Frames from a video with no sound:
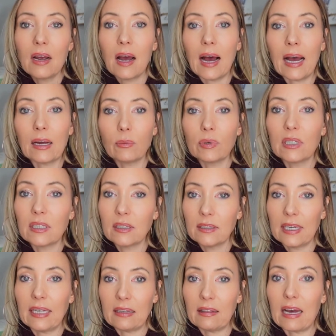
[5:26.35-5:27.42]
I will
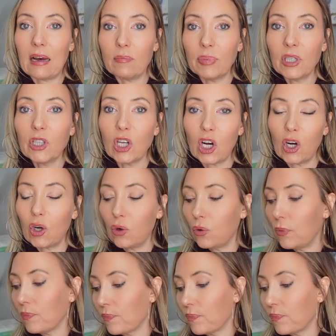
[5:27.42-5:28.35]
link that below.